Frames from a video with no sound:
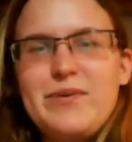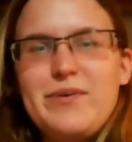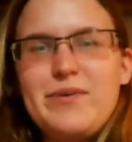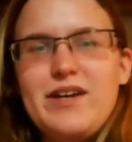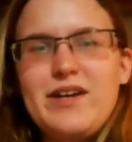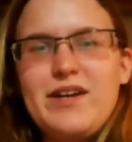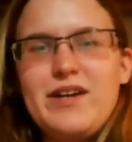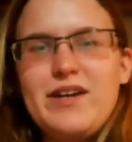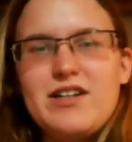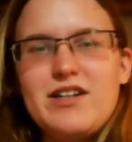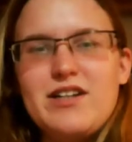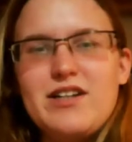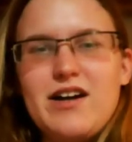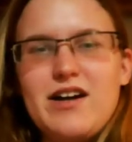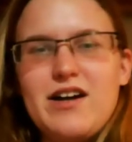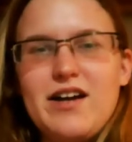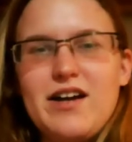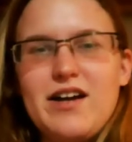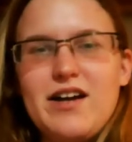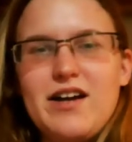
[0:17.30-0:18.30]
are talking
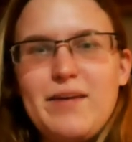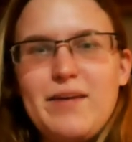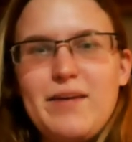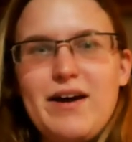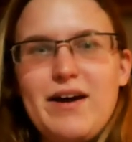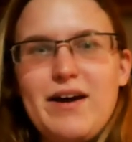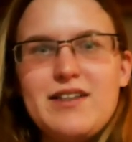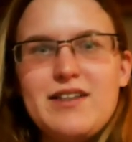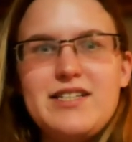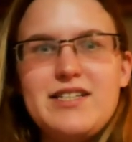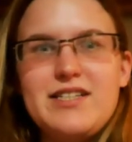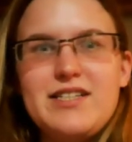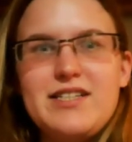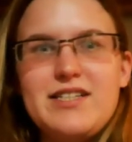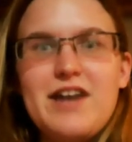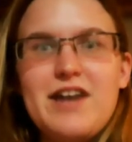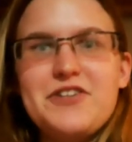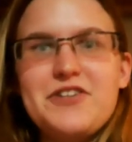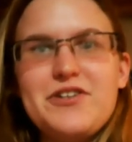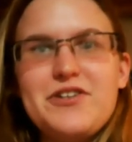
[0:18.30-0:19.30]
about
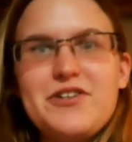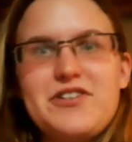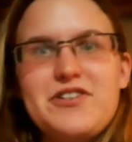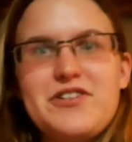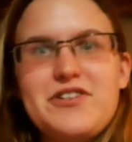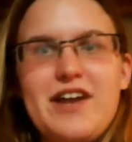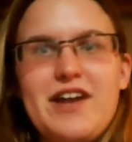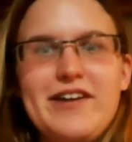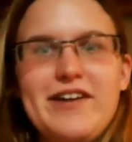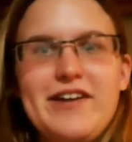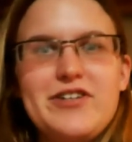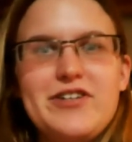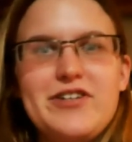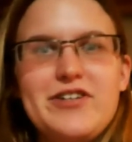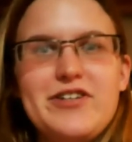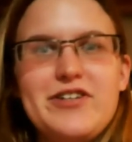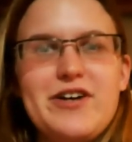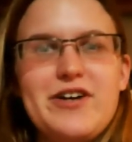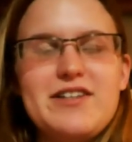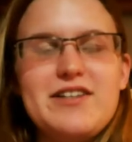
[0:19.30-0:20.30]
doctors and Tourette
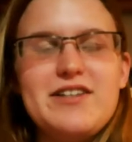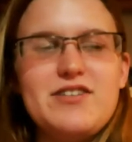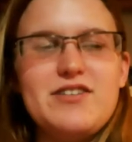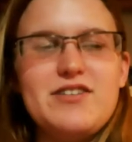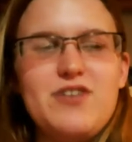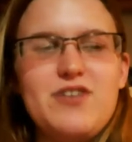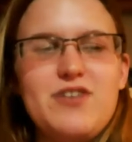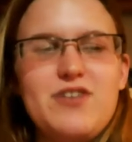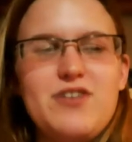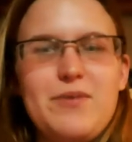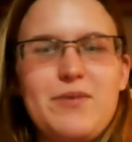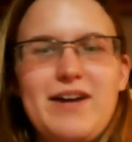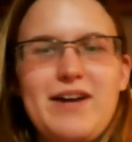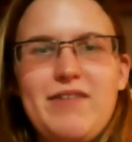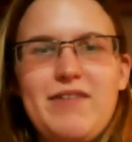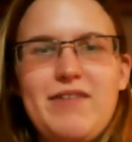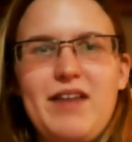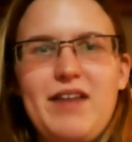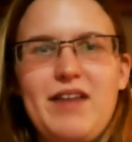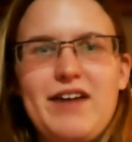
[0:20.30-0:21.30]
Syndrome. We have a
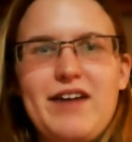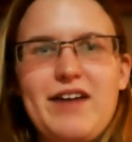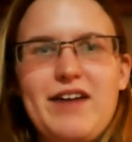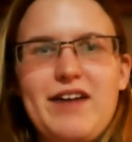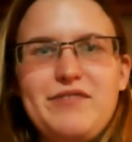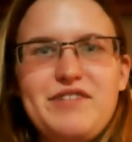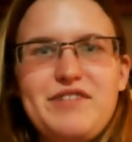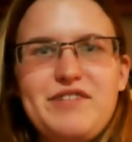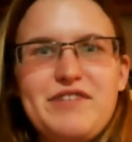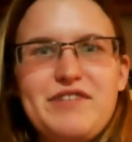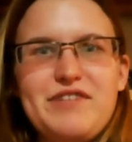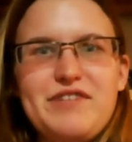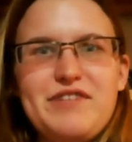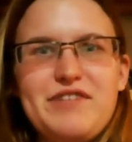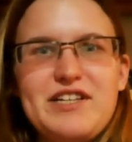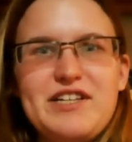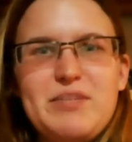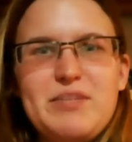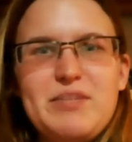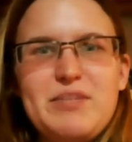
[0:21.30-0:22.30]
lot of different
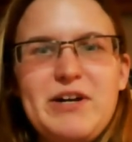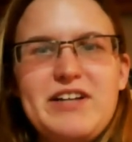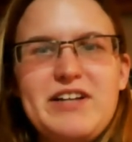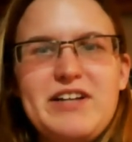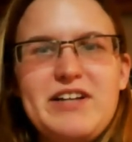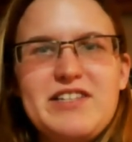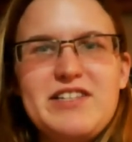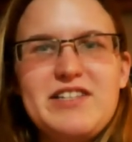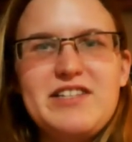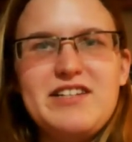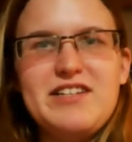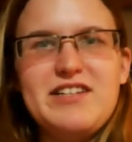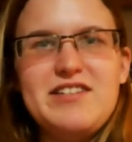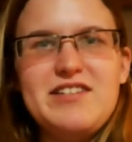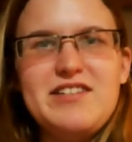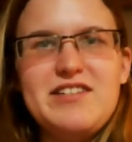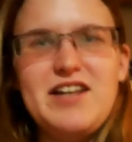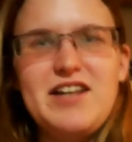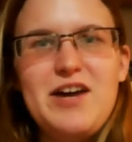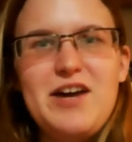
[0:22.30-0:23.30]
experiences
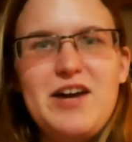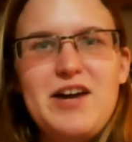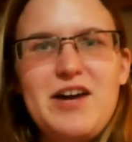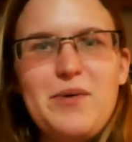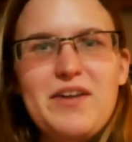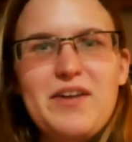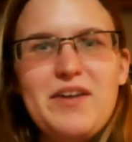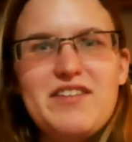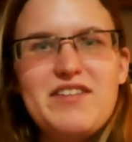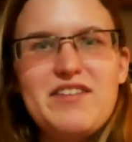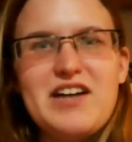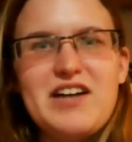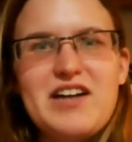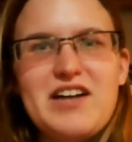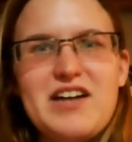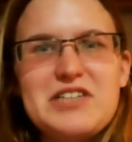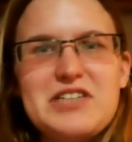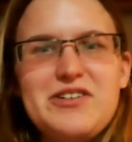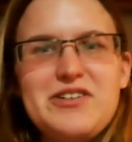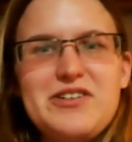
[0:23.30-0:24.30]
with
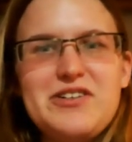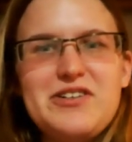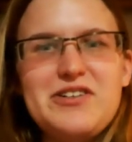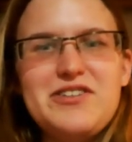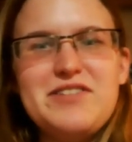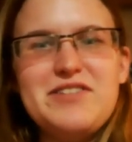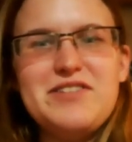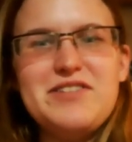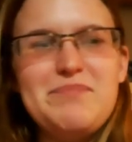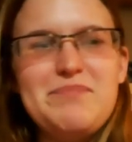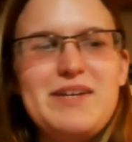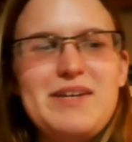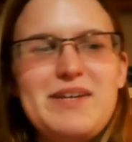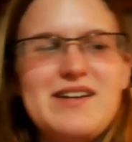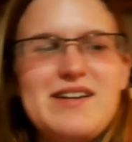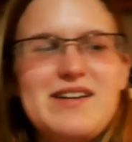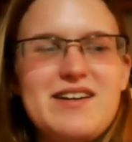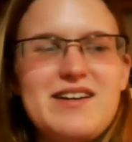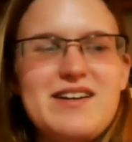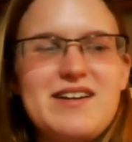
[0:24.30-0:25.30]
doctors being
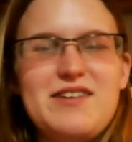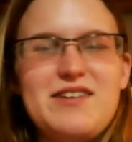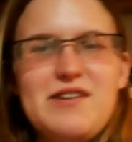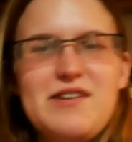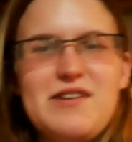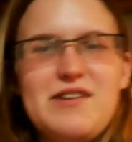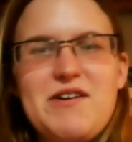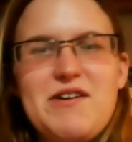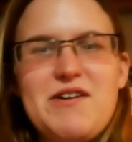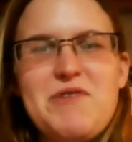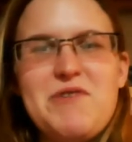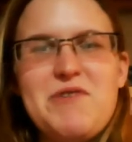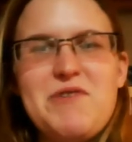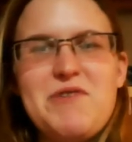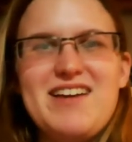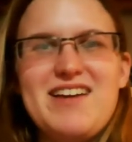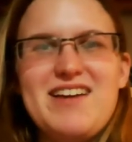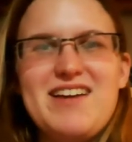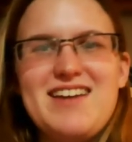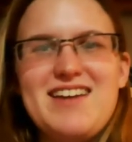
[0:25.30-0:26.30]
neuro
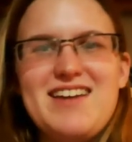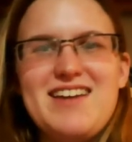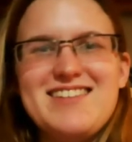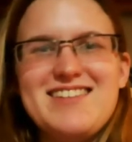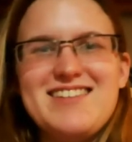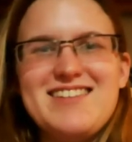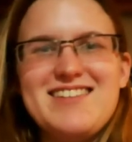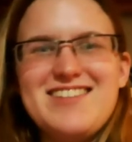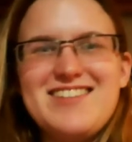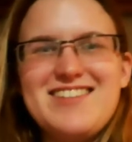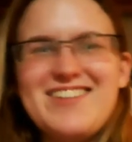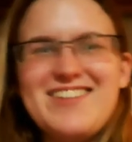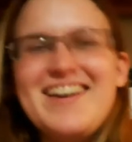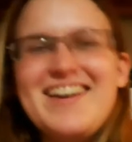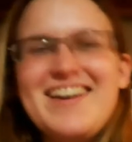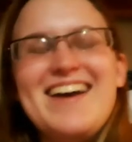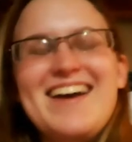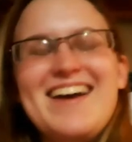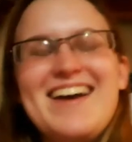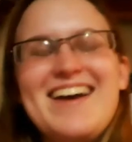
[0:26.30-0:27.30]
nutcases.
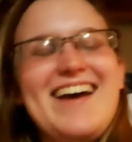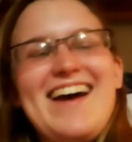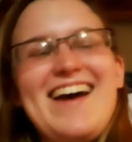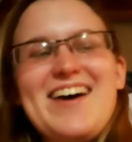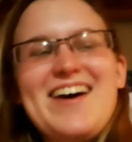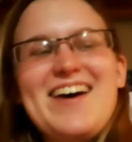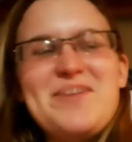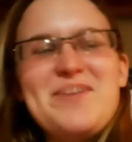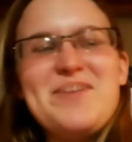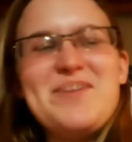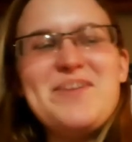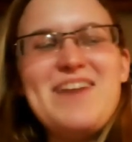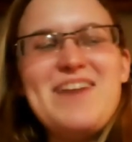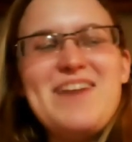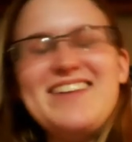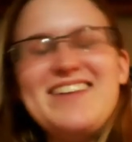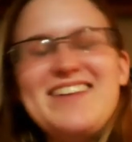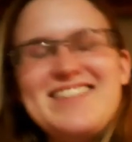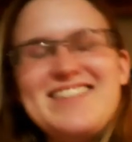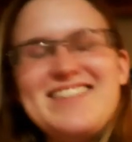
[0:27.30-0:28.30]
At least
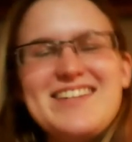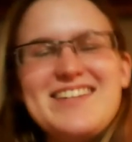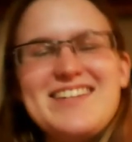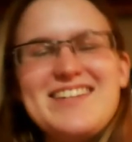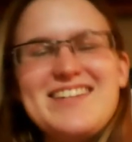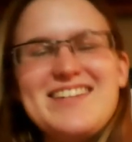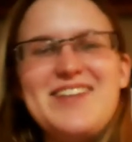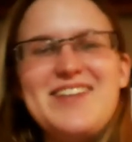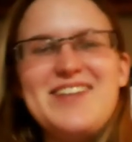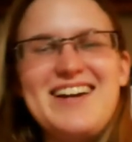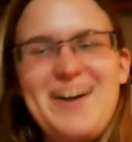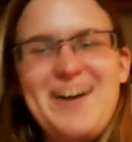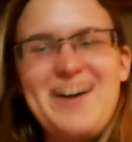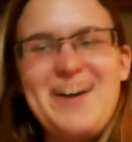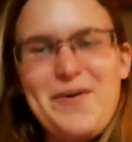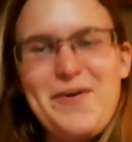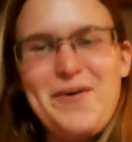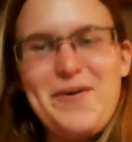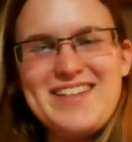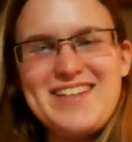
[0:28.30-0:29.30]
that's what I can call
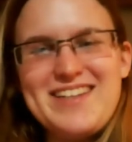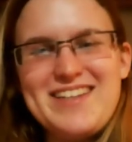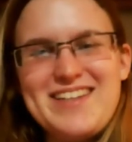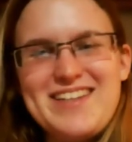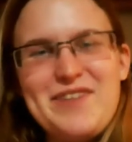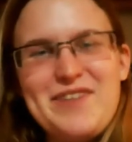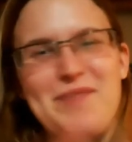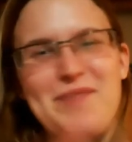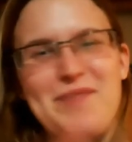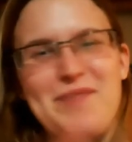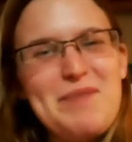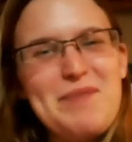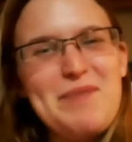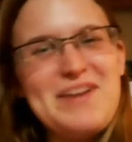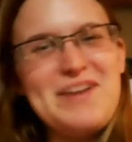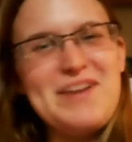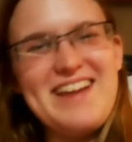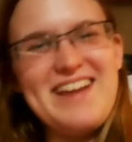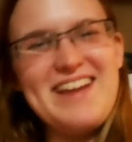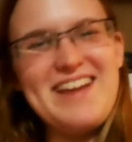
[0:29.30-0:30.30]
myself. I'm not putting that on